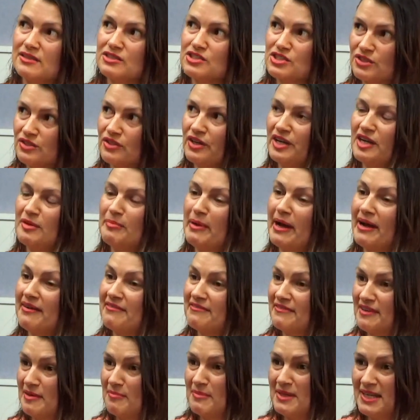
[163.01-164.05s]
learn about
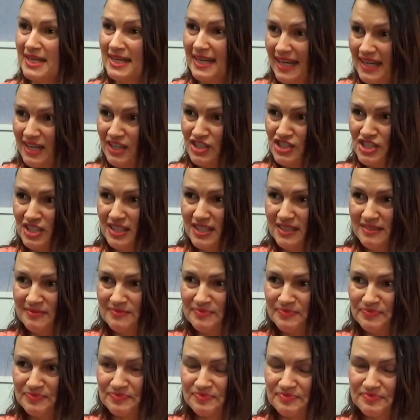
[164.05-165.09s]
feminine energy.
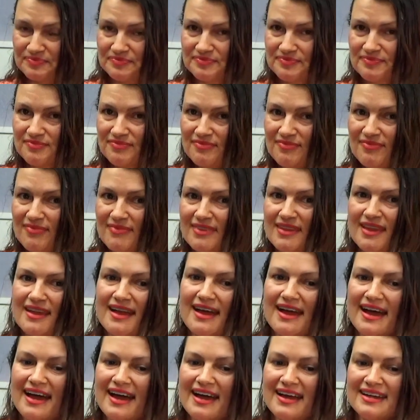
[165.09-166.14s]

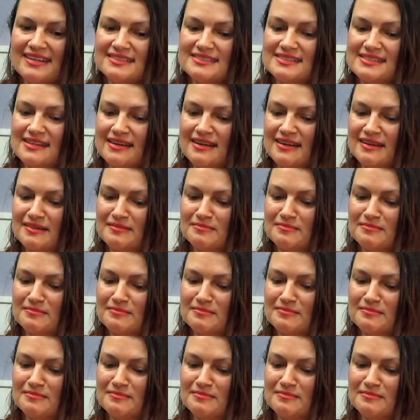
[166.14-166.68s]
And